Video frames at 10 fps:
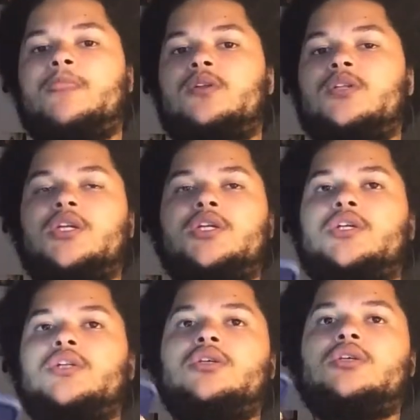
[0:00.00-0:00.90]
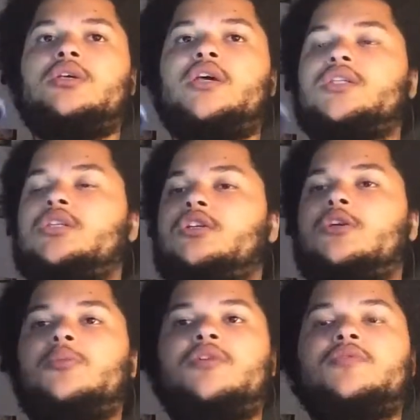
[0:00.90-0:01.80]
And then they did the
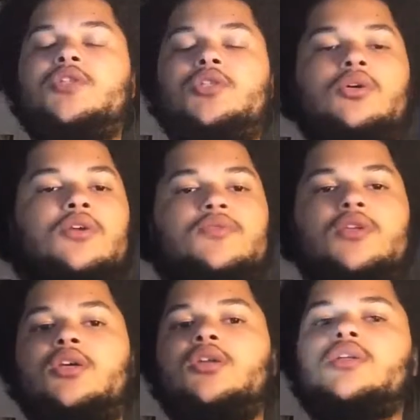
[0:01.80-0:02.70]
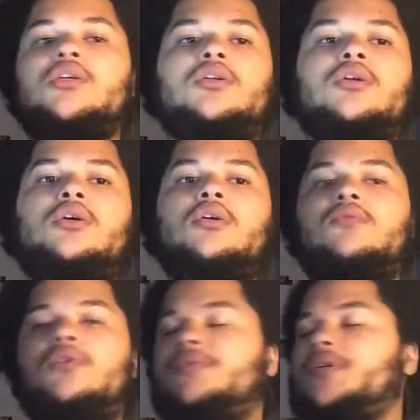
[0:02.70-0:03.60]
SAWFT soft thing, and then
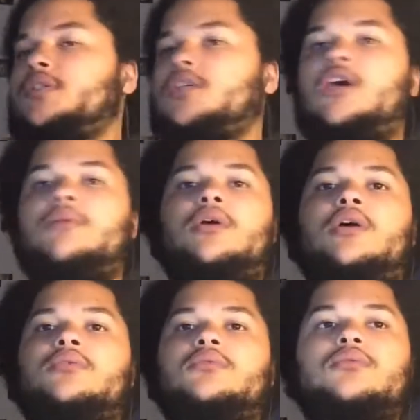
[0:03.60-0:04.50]
Vaudevillains came out,